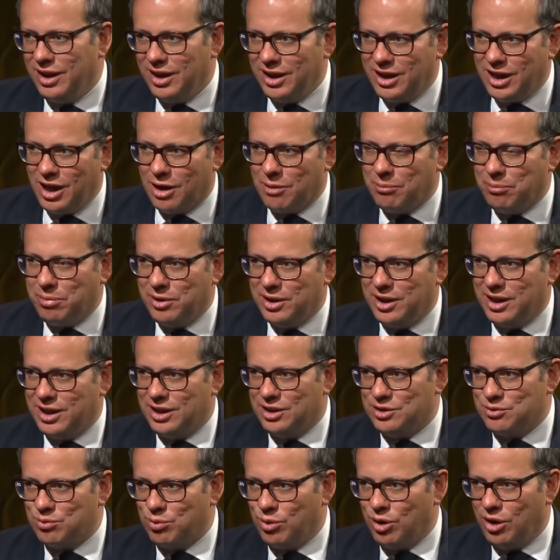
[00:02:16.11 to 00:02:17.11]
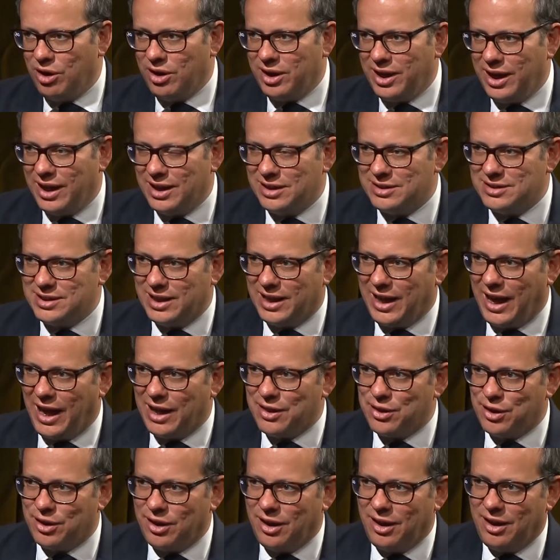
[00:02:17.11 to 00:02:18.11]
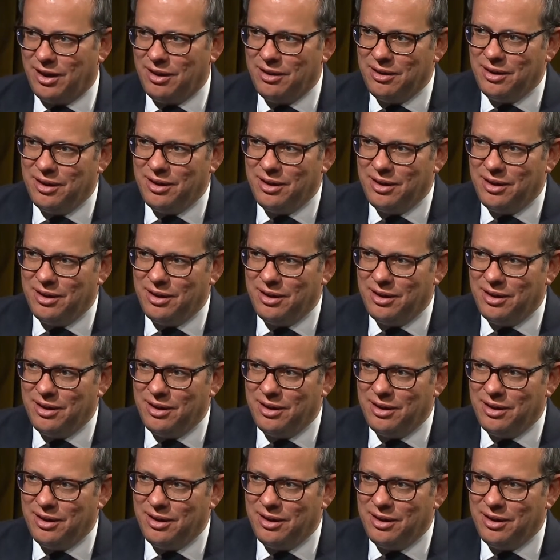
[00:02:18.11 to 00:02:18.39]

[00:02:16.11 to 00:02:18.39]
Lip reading: companies working together,